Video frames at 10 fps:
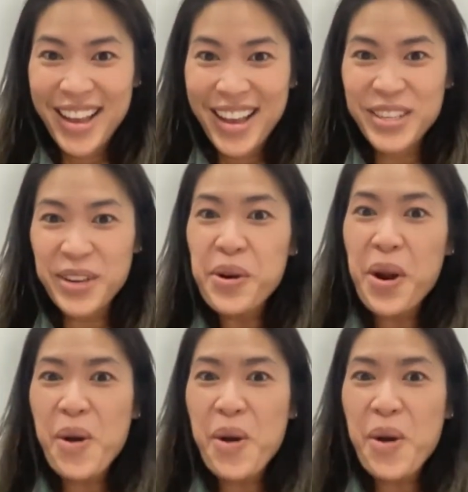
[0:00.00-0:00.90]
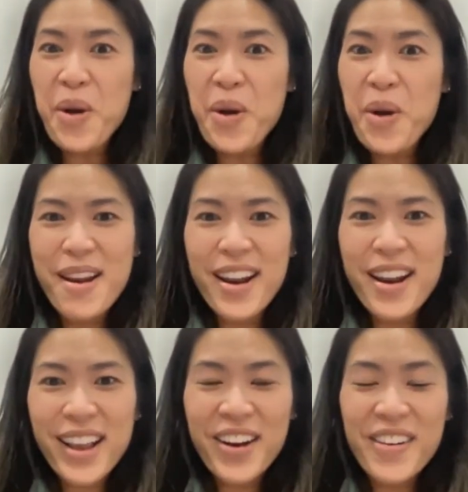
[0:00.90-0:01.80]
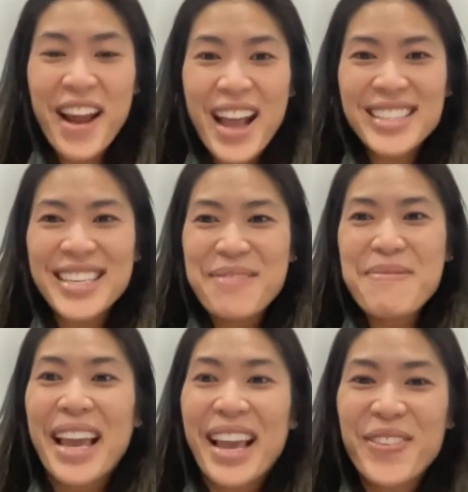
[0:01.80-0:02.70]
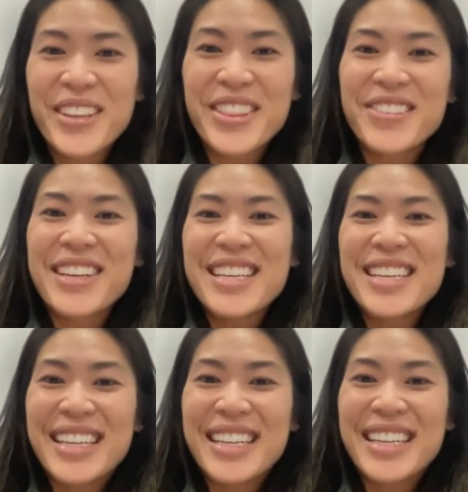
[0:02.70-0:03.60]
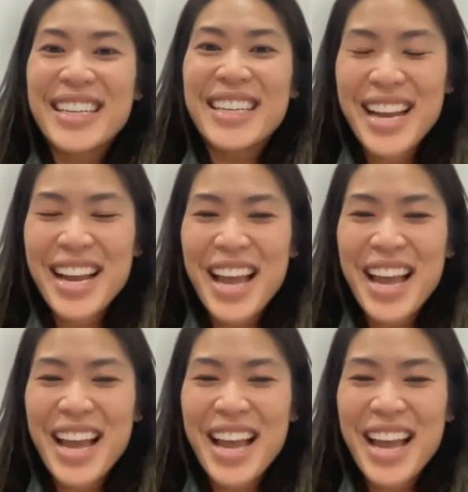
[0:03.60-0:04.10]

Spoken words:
So no one corrected me for 3 years